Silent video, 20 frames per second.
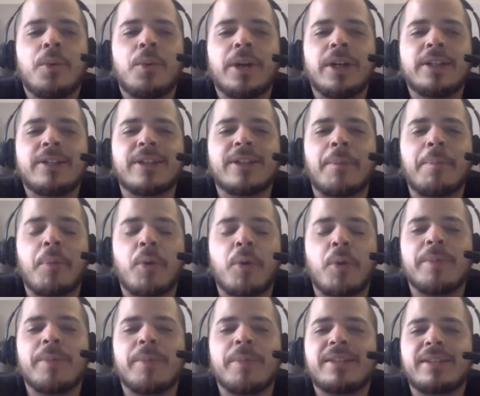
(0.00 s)
was a
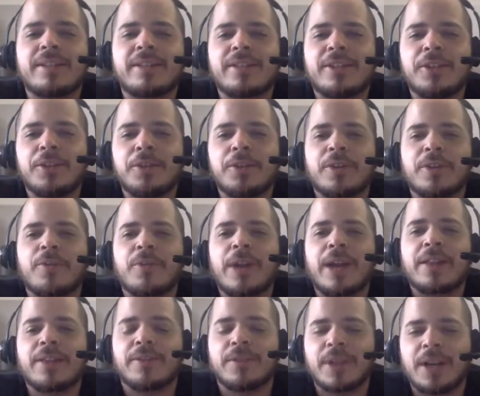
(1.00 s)
poor man's excuse of
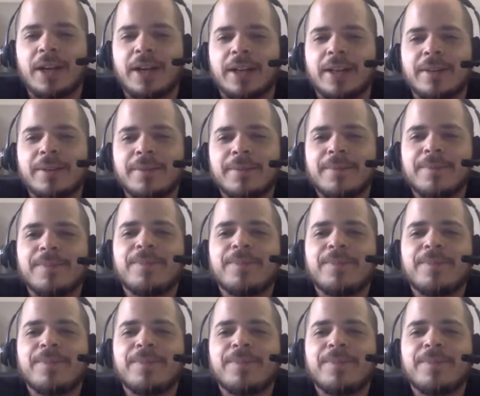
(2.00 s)
Wrath of Khan.